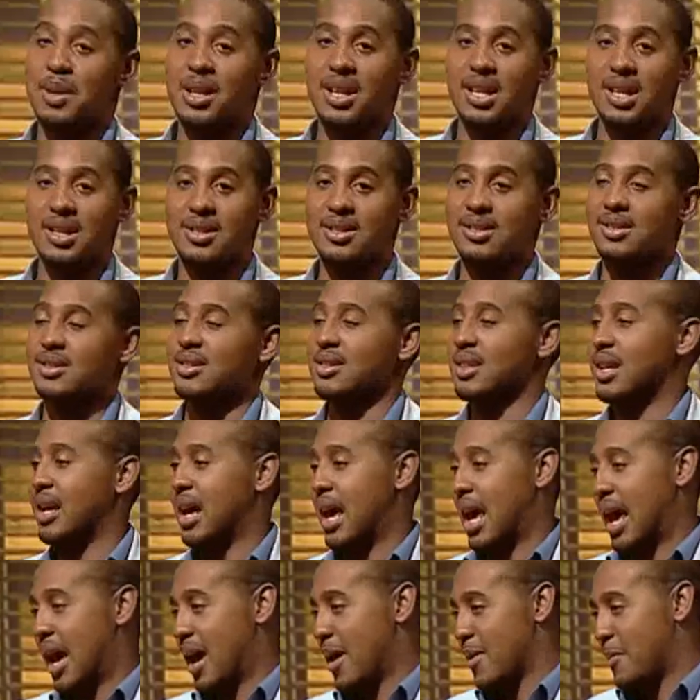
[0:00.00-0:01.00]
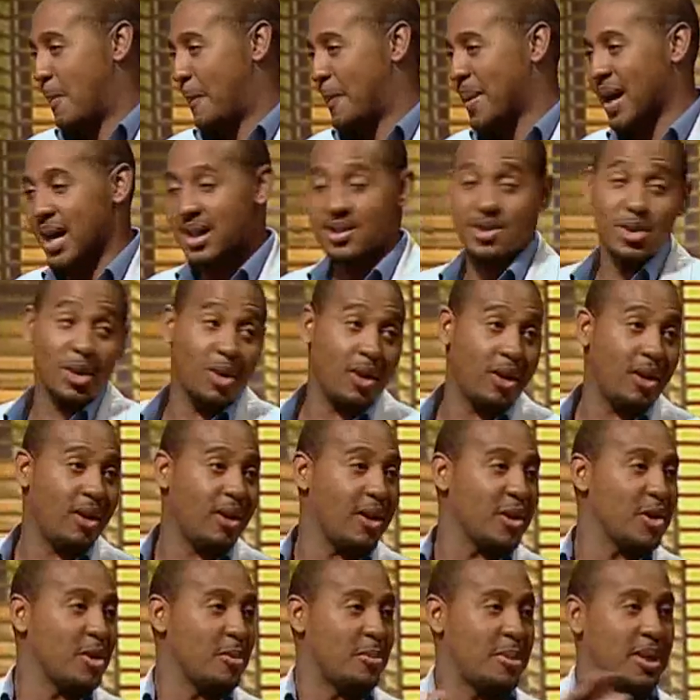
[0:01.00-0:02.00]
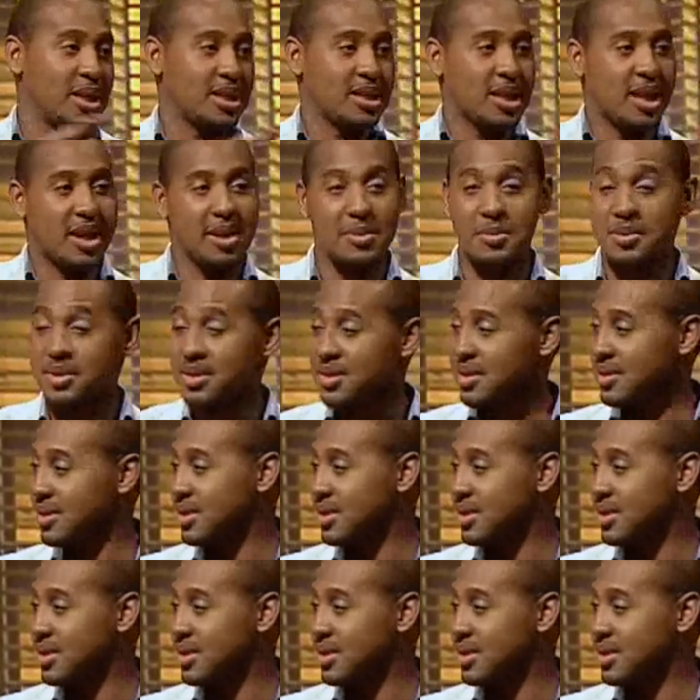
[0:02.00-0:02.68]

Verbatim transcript: plays past all your bedtimes.